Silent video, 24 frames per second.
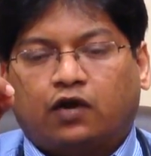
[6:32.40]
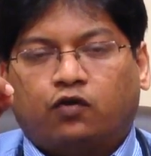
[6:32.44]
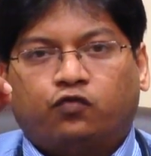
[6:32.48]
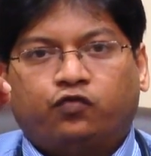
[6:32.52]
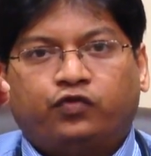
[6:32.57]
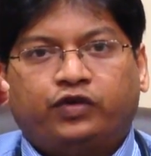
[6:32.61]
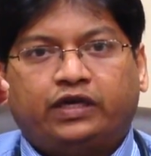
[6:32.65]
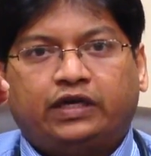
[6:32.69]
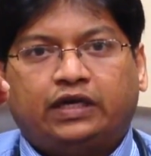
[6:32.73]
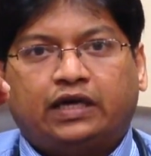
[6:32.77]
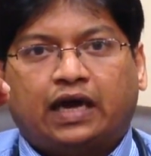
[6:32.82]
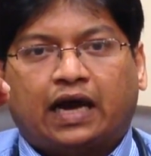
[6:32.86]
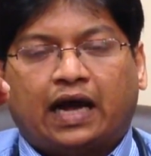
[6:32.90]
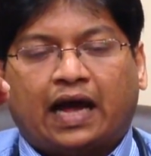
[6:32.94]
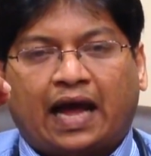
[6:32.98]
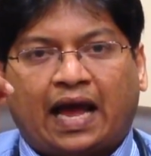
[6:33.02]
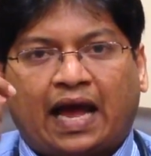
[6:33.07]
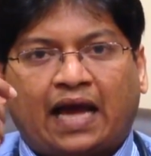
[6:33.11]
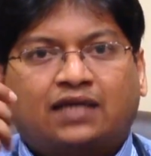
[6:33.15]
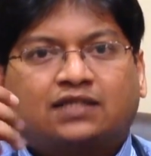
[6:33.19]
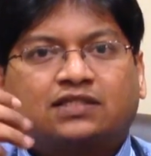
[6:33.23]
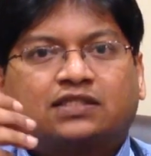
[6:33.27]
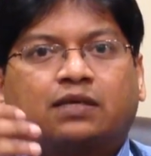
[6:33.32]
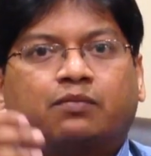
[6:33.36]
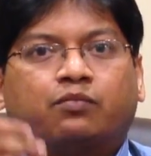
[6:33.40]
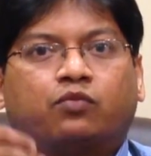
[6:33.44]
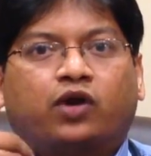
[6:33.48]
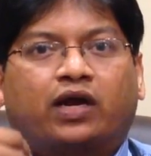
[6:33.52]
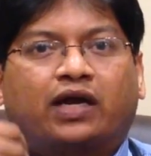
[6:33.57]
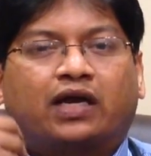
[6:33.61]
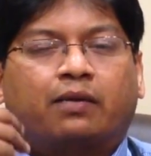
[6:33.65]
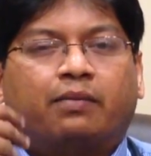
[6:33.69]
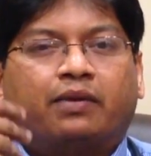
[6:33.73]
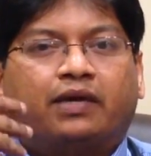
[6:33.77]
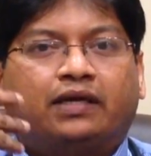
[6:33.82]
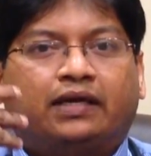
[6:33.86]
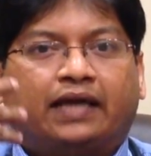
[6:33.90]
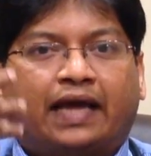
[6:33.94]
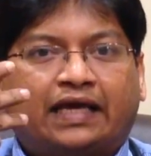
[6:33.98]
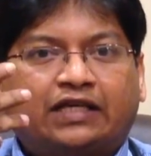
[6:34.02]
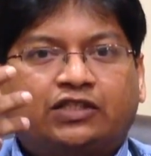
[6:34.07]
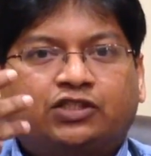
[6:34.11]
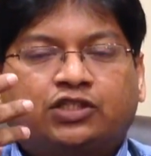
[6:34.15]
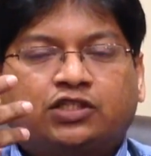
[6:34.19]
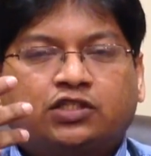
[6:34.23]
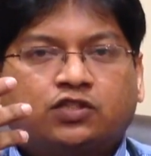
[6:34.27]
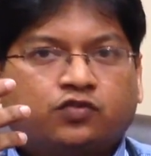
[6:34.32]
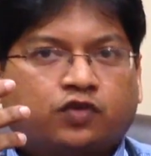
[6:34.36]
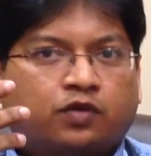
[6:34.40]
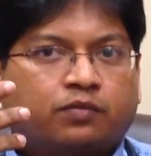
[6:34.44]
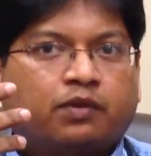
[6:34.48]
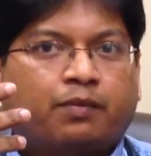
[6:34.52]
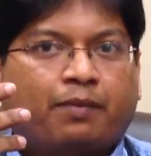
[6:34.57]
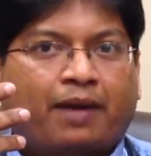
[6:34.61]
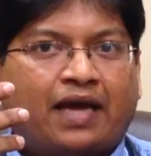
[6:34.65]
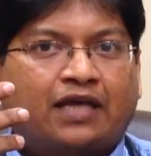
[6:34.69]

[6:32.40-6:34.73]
We had some recommendations from the